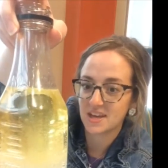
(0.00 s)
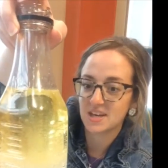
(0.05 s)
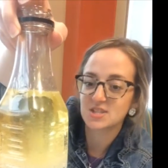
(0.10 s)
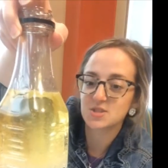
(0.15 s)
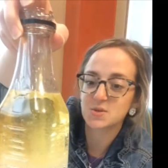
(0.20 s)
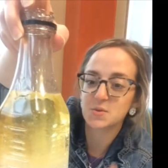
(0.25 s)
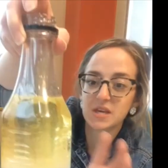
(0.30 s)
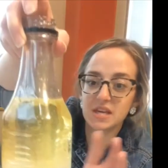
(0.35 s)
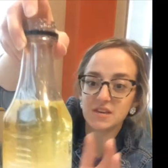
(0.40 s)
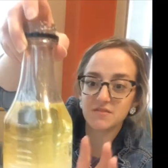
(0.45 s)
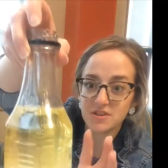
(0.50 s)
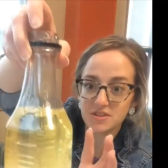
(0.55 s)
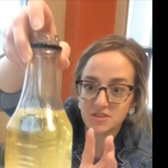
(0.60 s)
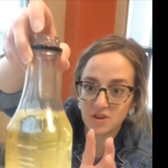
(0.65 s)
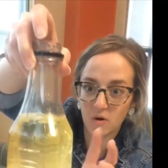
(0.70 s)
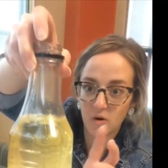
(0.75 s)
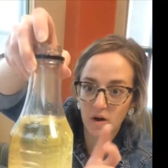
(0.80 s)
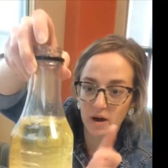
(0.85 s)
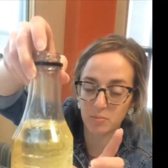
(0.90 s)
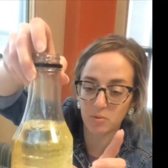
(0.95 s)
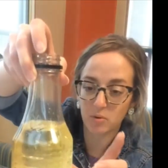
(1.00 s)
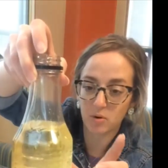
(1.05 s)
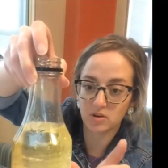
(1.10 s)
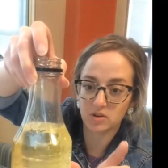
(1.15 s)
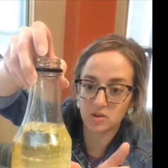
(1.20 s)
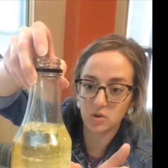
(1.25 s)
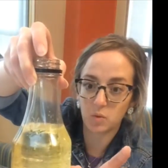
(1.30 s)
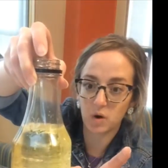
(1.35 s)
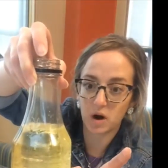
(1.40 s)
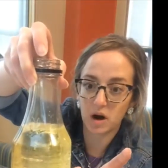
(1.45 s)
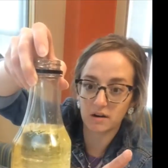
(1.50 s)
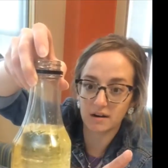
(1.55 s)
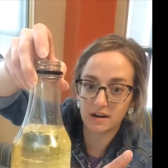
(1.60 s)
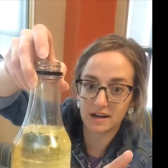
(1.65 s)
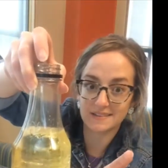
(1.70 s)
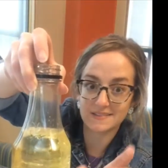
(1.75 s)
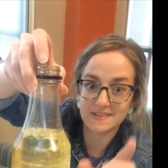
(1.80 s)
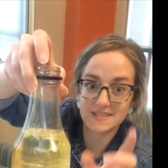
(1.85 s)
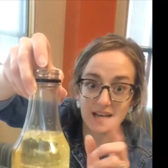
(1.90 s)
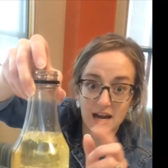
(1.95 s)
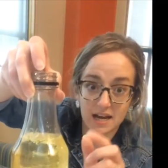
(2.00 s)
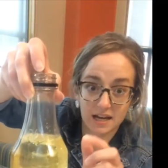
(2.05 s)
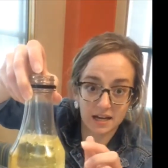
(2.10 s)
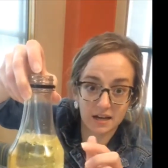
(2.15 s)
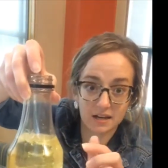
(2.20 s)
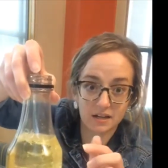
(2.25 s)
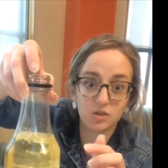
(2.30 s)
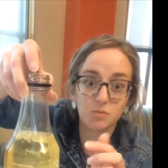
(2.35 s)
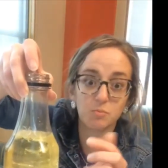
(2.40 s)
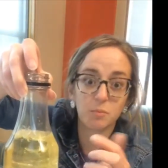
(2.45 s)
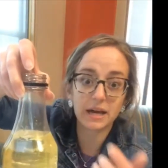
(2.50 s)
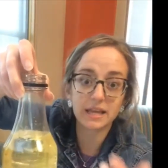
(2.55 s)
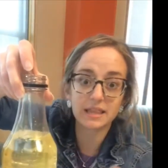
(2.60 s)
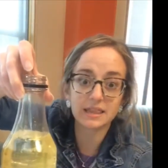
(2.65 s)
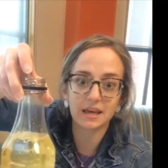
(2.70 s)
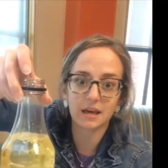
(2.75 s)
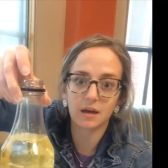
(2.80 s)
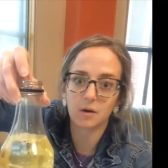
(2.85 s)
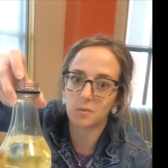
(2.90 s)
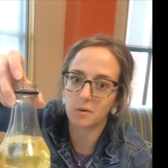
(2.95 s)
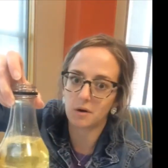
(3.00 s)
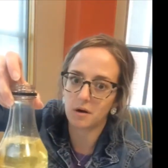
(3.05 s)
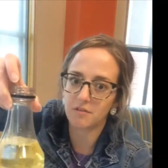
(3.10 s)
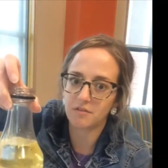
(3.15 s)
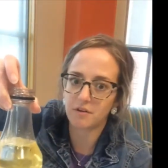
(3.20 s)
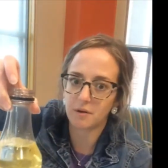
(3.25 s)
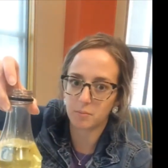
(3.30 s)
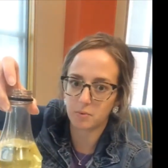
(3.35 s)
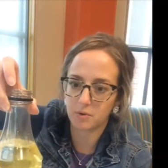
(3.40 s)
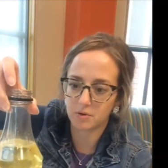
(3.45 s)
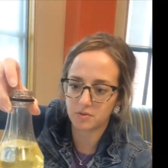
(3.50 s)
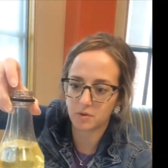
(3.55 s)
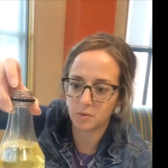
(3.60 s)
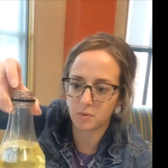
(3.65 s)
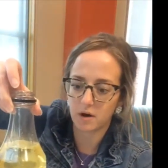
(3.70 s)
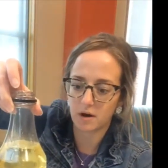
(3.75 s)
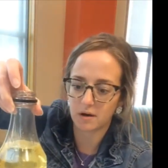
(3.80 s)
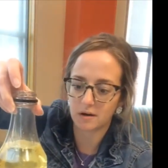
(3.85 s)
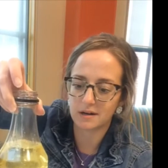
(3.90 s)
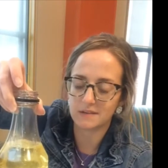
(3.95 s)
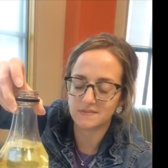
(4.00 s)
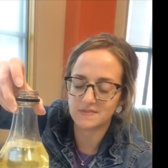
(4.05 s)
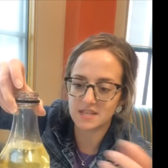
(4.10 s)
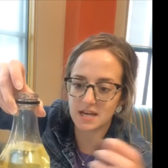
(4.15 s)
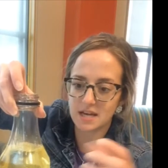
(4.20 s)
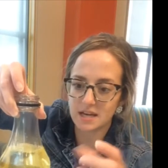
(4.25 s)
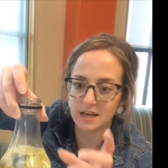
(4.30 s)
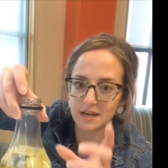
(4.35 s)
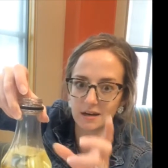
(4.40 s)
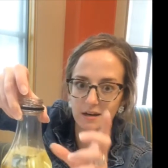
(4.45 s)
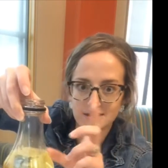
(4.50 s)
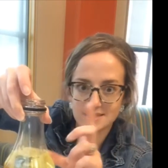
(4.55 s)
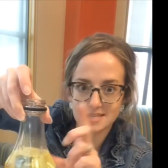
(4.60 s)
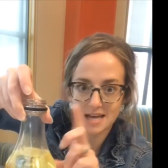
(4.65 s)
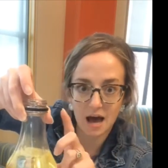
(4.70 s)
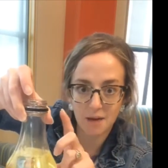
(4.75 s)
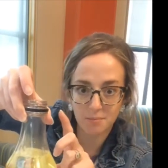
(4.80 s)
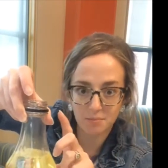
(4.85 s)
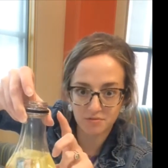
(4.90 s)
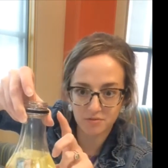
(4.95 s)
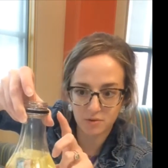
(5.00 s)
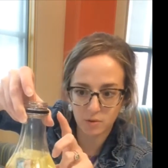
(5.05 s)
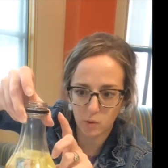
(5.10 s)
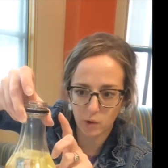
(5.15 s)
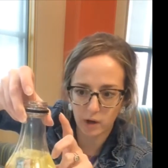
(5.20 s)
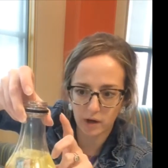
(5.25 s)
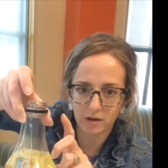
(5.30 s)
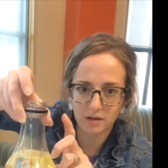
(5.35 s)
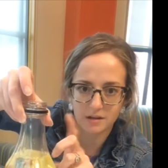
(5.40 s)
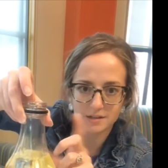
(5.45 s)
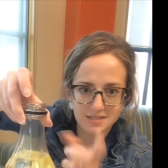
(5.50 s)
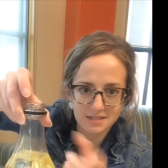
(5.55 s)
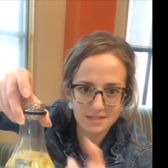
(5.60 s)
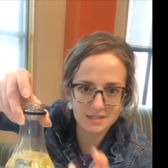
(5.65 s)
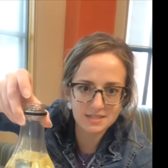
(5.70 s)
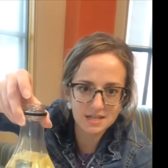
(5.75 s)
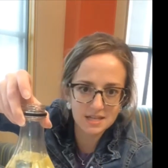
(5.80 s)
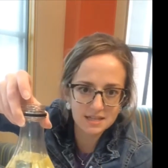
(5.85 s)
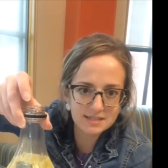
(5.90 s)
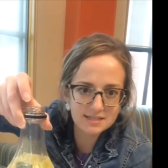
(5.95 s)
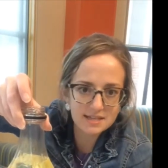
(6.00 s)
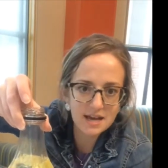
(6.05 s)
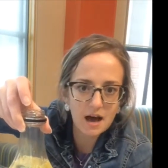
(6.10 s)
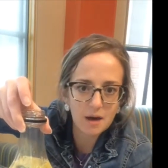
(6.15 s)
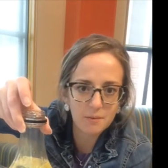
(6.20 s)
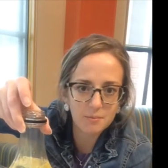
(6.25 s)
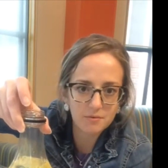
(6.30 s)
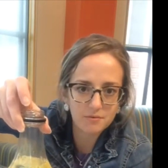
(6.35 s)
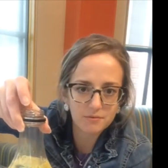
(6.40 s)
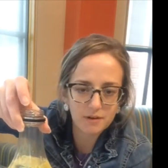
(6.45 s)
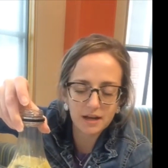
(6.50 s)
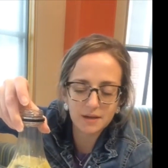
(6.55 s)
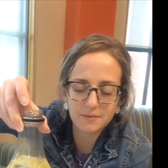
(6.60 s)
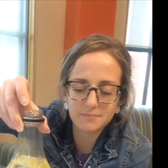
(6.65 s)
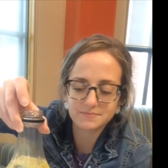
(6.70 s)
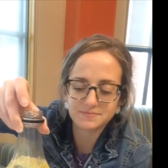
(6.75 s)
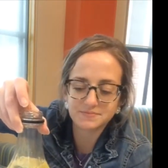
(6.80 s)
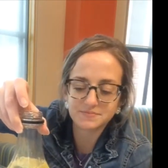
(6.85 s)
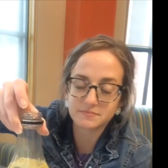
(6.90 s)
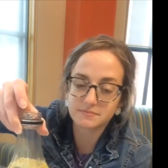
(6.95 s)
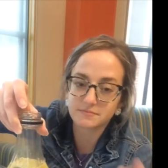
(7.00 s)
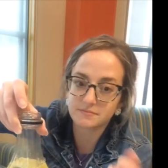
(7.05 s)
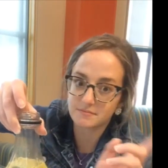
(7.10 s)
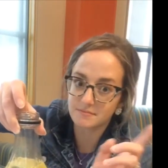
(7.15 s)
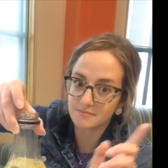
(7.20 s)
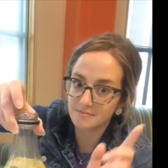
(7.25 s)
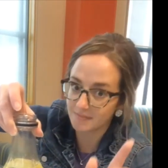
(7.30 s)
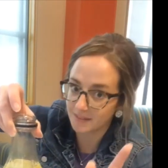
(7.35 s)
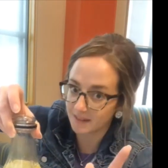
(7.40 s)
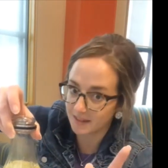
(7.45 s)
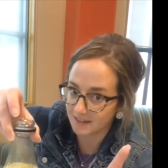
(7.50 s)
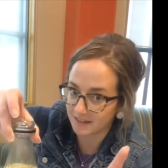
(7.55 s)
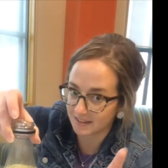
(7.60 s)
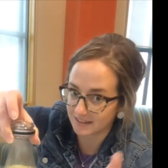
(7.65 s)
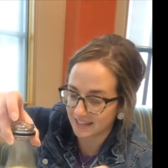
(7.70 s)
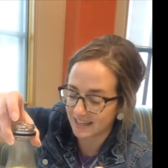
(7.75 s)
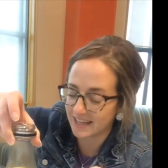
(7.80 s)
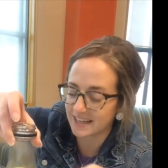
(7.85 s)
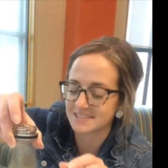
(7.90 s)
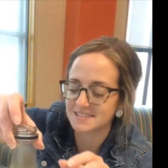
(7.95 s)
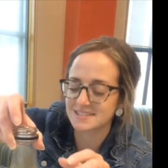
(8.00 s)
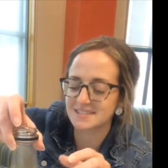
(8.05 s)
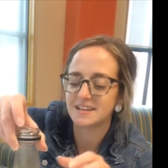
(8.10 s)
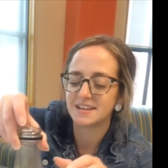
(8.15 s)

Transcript: So even though I poured the water in second, you might think, well, if I put the water in second on top of the oil, it's going to stay at the top, right? Not the case.